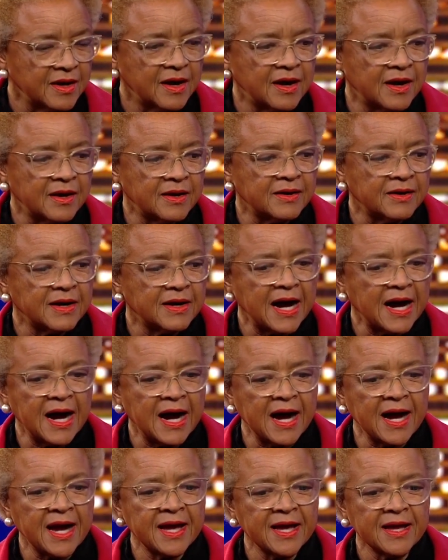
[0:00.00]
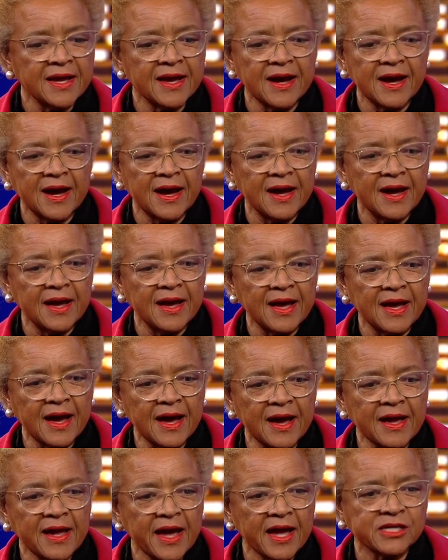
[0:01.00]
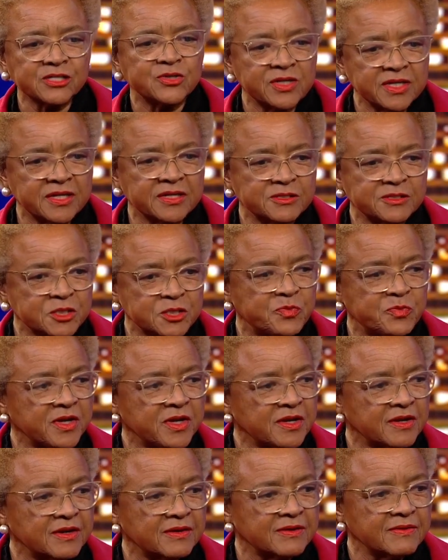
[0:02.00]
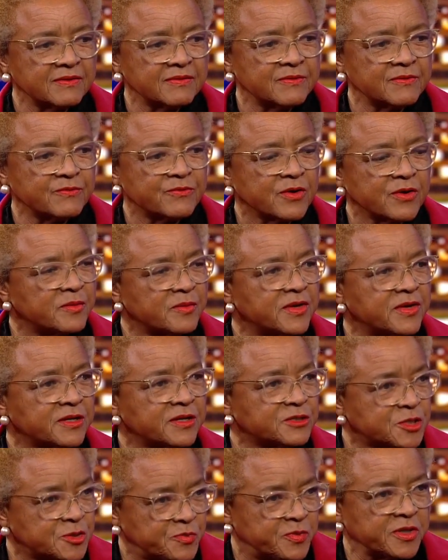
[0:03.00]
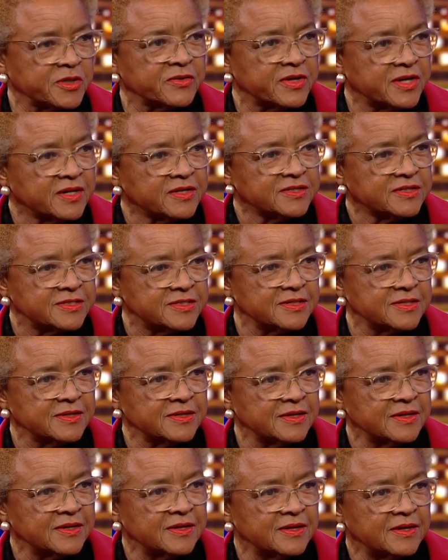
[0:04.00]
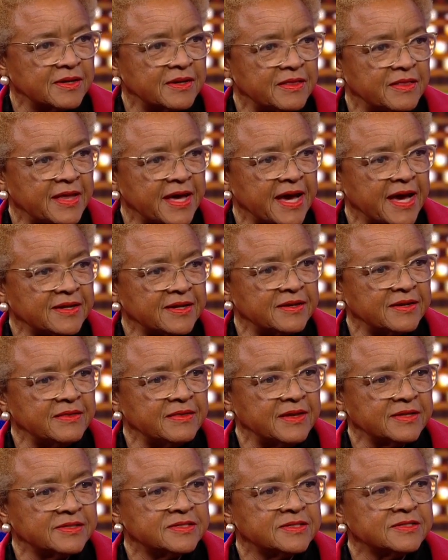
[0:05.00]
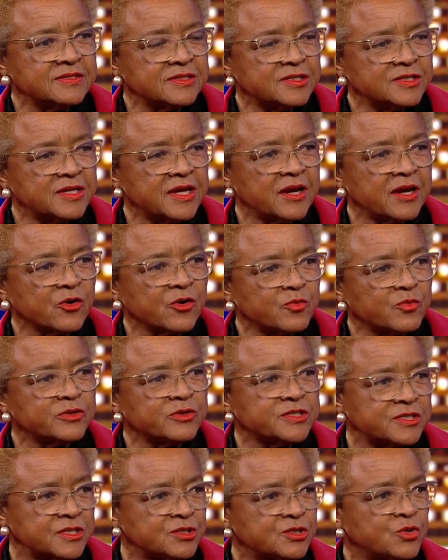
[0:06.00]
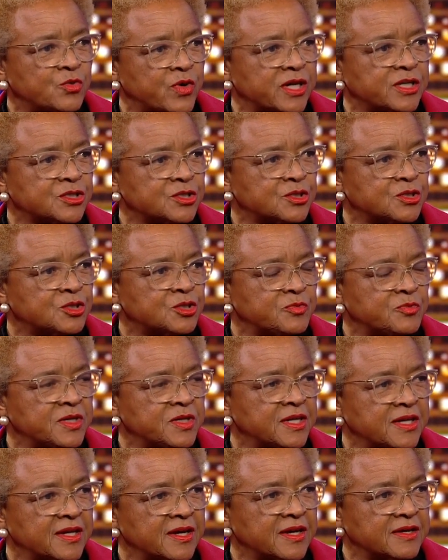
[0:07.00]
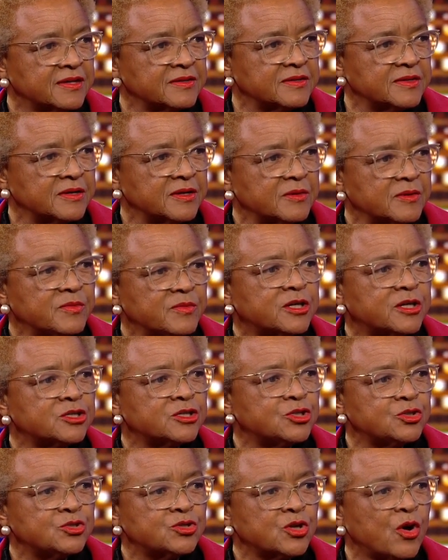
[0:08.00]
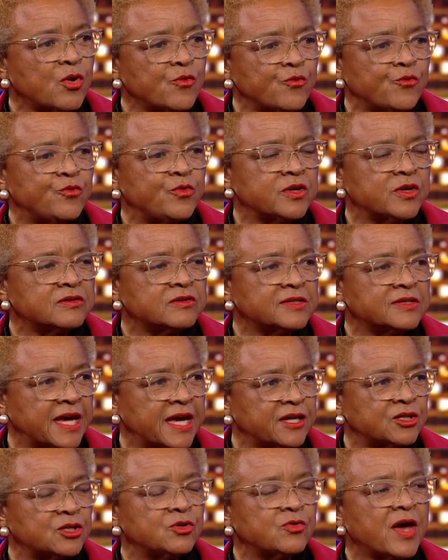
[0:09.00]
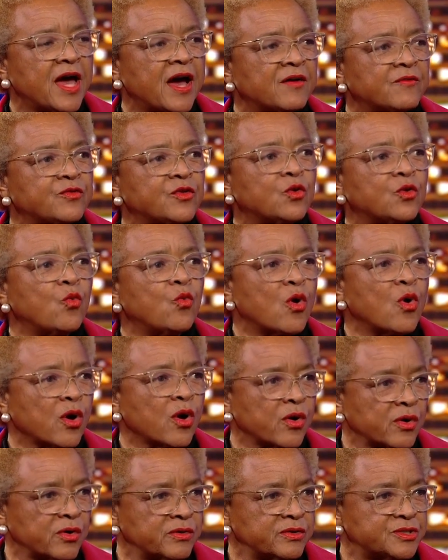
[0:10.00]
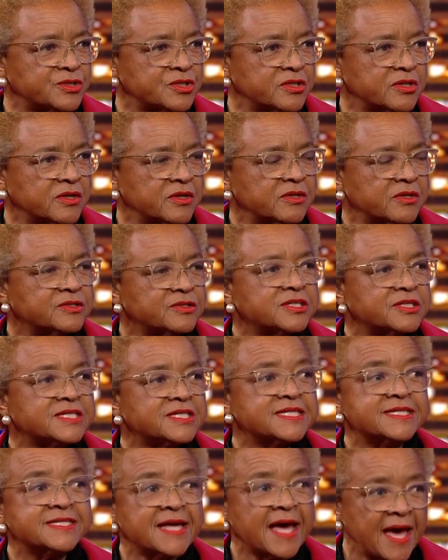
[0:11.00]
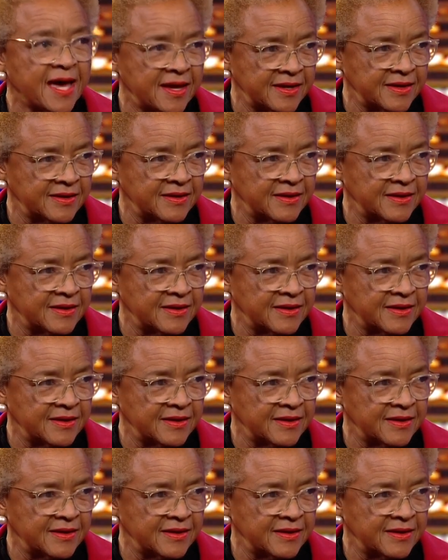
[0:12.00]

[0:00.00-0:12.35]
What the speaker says: I actually can speak from experience that this is a terrible situation to be in, because you don't feel like you have the words to to say.